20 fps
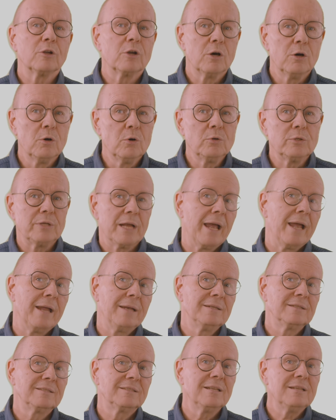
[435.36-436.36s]
code
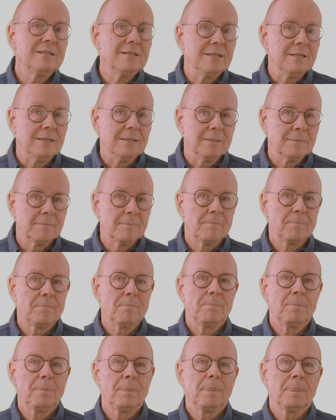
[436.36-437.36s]
and city.
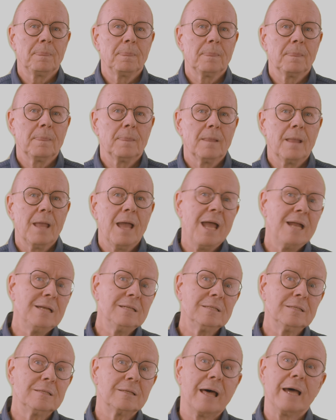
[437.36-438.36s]

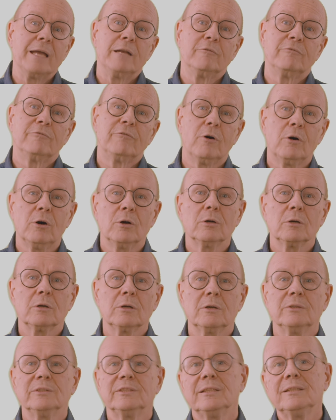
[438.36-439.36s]
And line 4
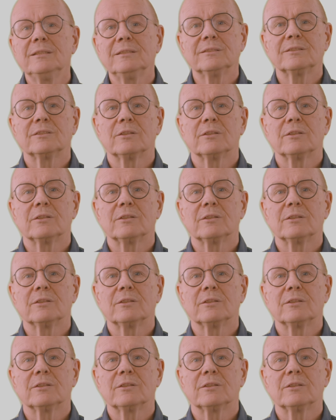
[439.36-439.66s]
consists